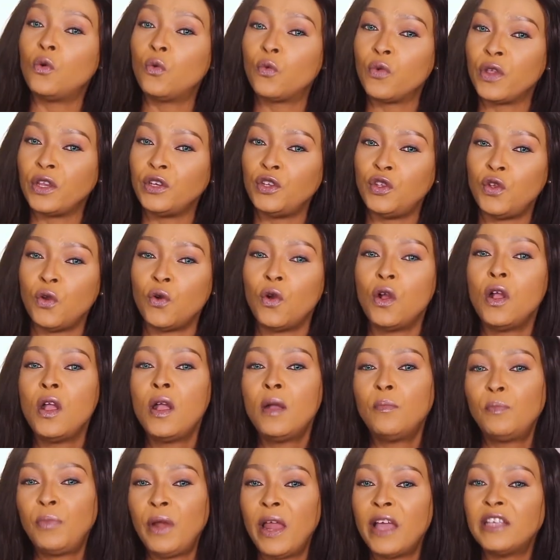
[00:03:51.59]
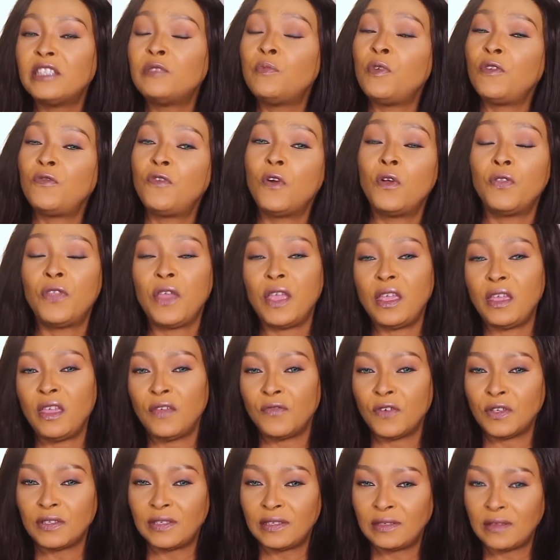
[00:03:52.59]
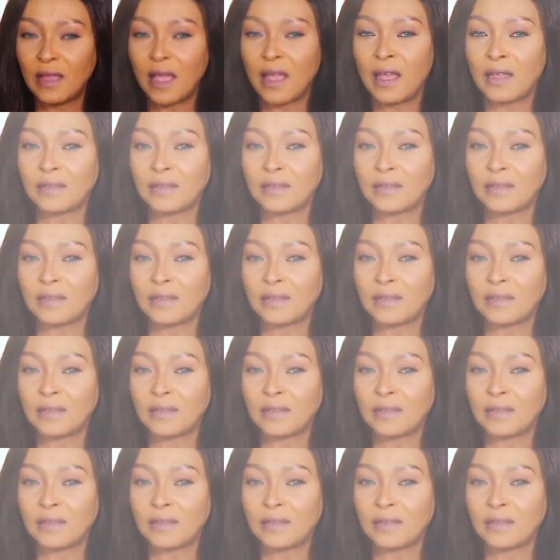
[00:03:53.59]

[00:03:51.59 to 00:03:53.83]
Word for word: they don't ruin your plans before they even